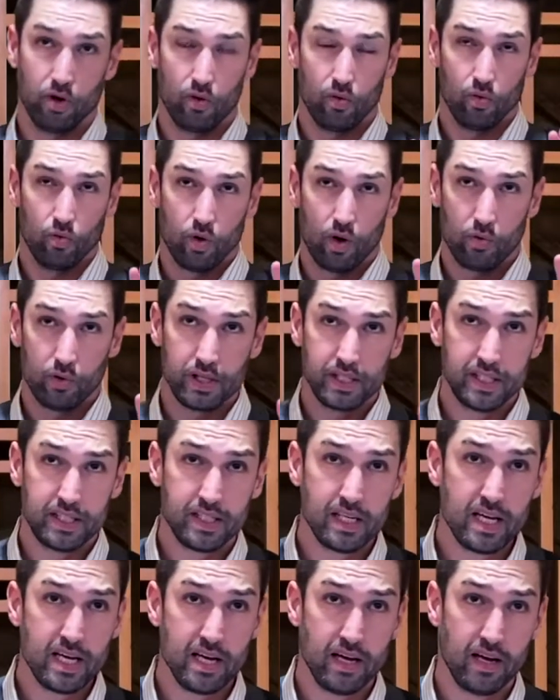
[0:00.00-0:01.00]
What we
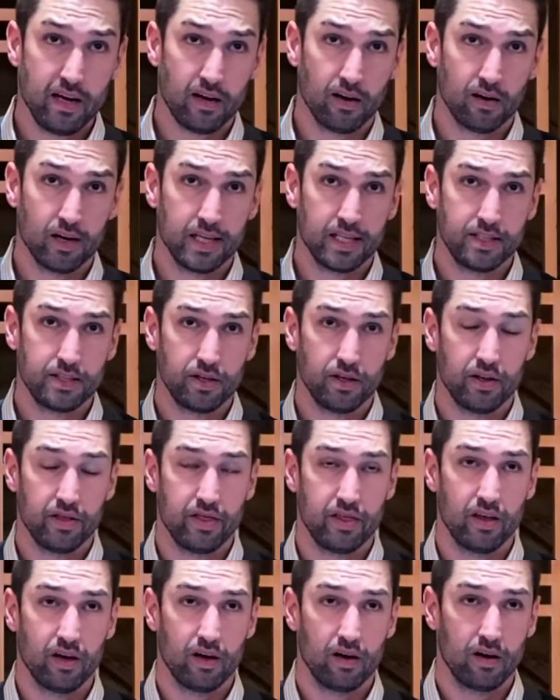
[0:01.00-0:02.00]
see here is
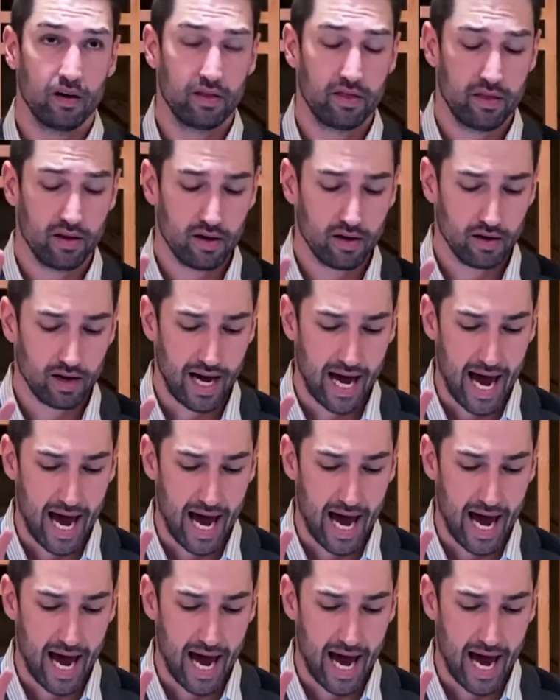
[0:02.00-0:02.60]
the